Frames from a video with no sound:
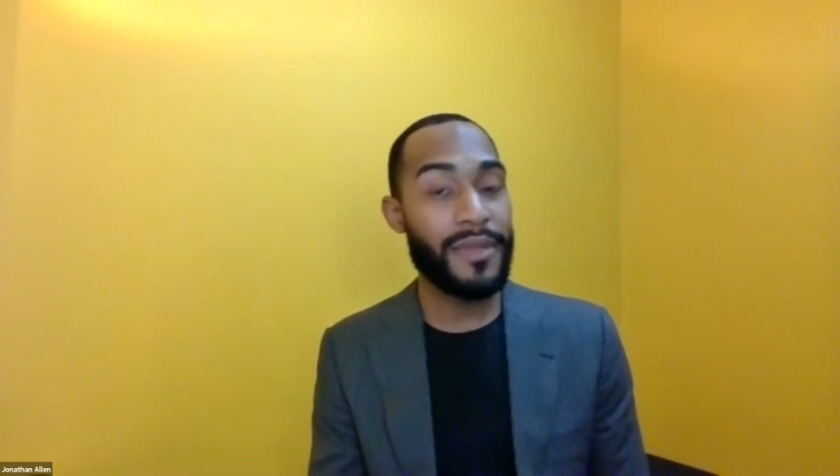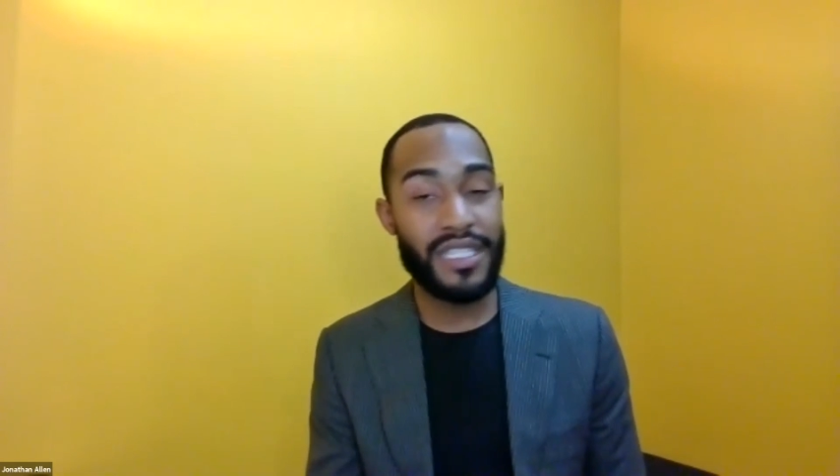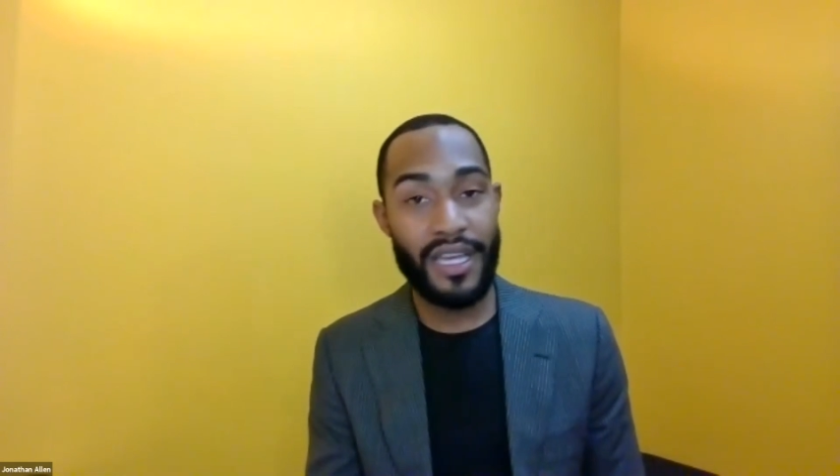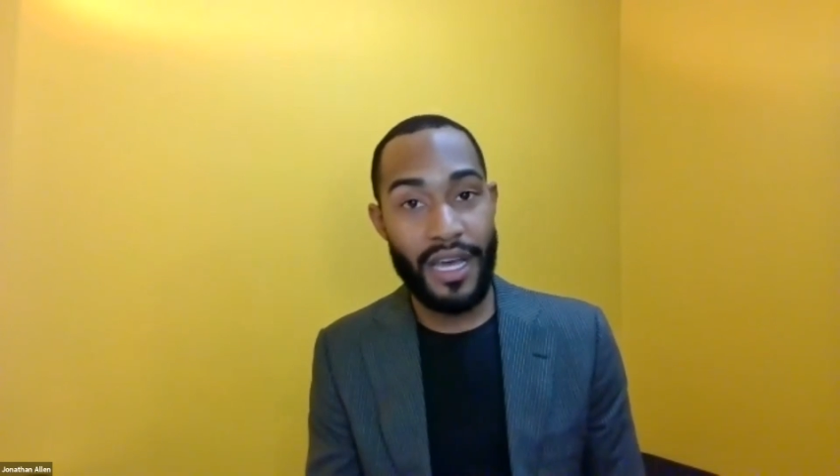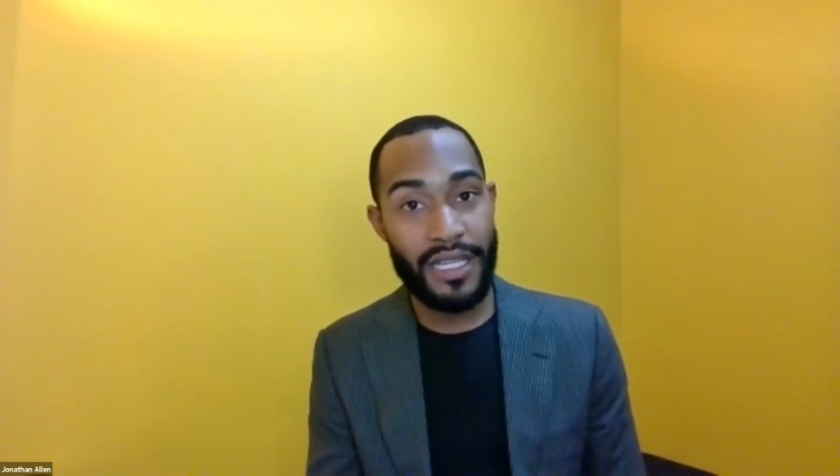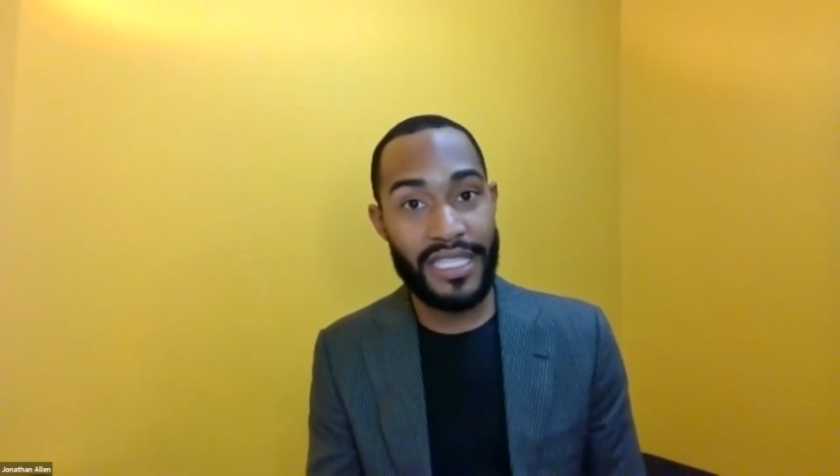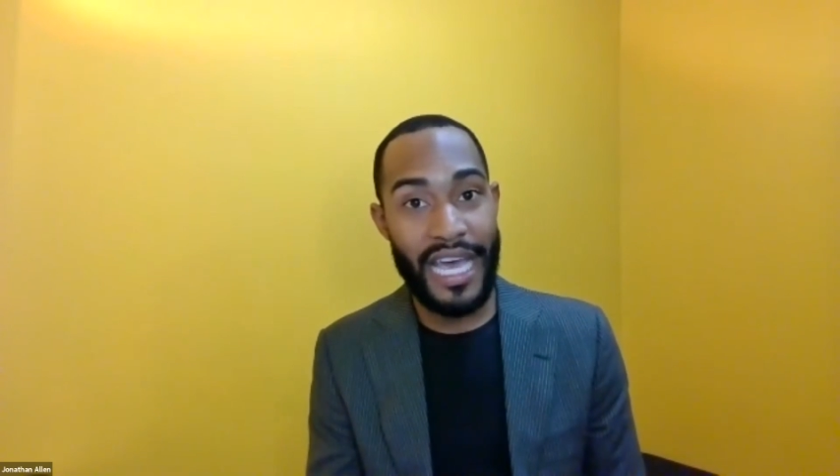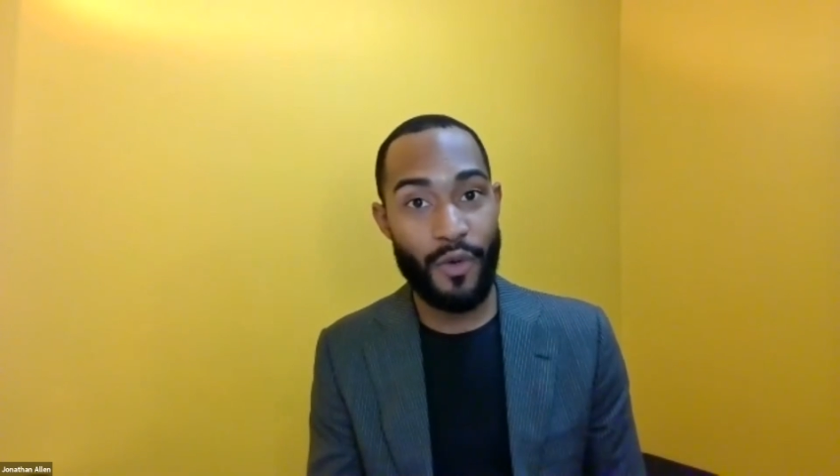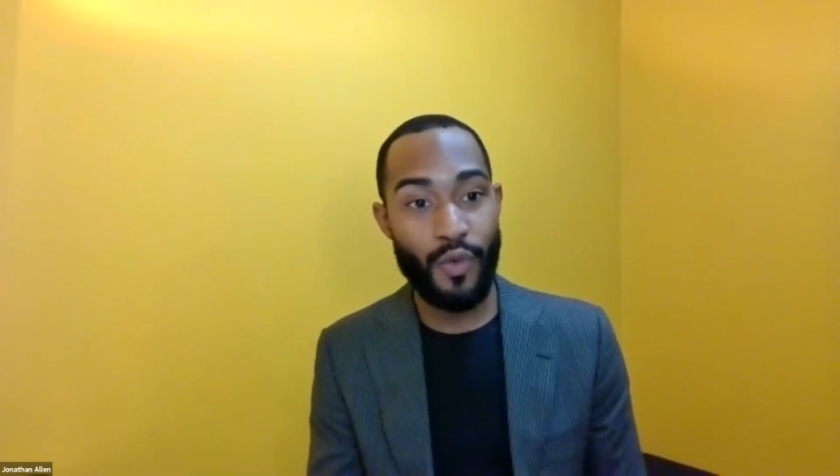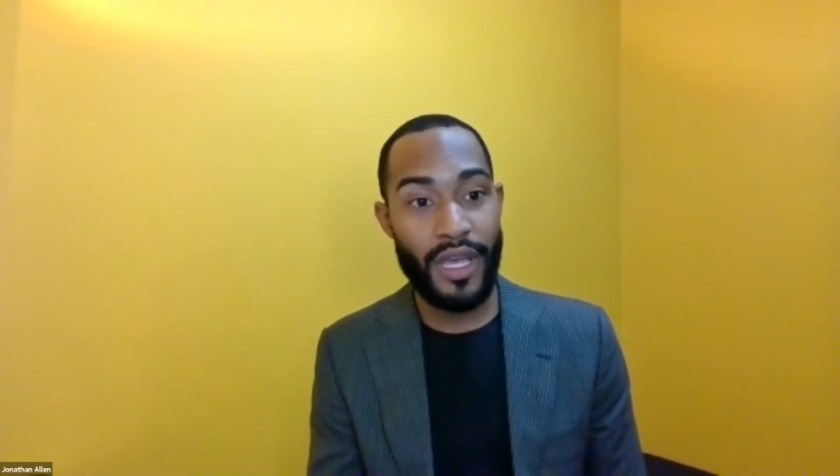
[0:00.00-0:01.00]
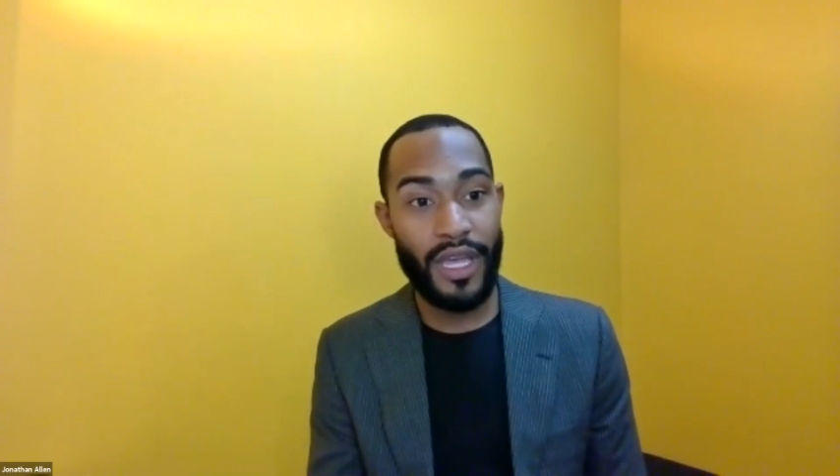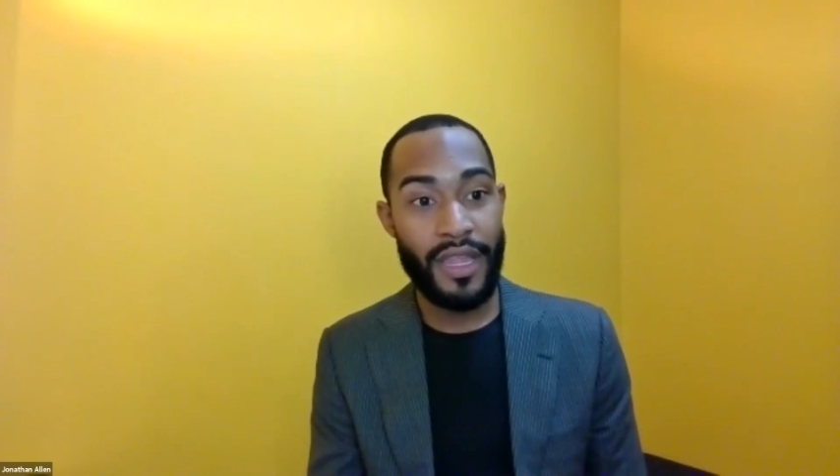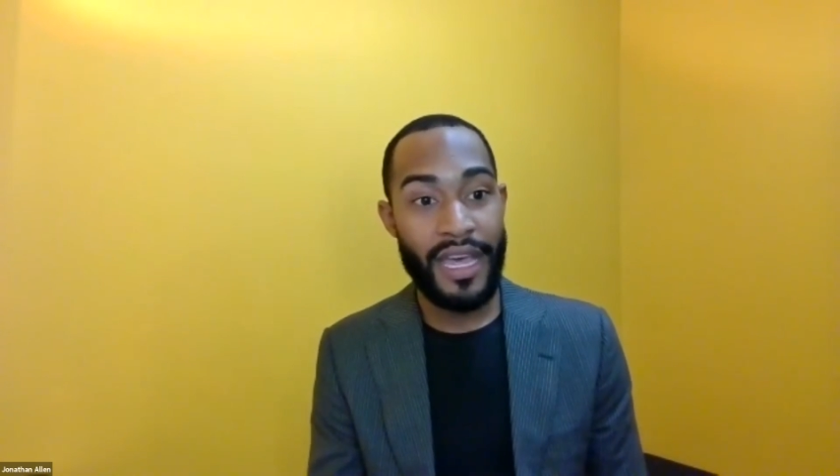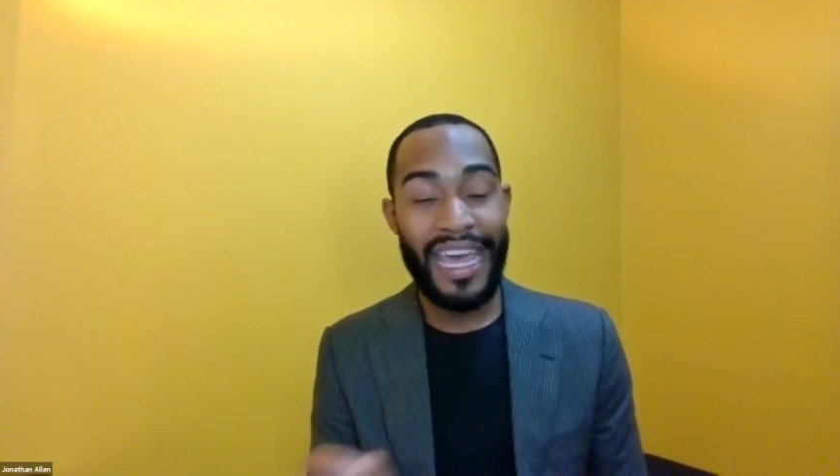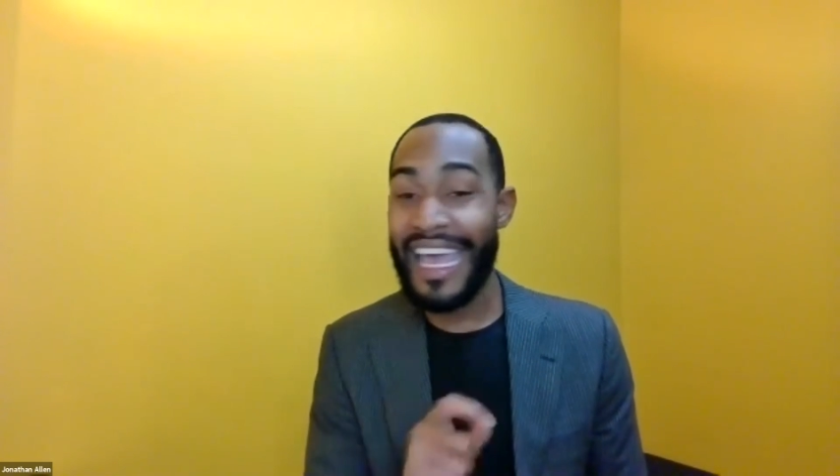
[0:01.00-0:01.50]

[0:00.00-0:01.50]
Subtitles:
come into contact with.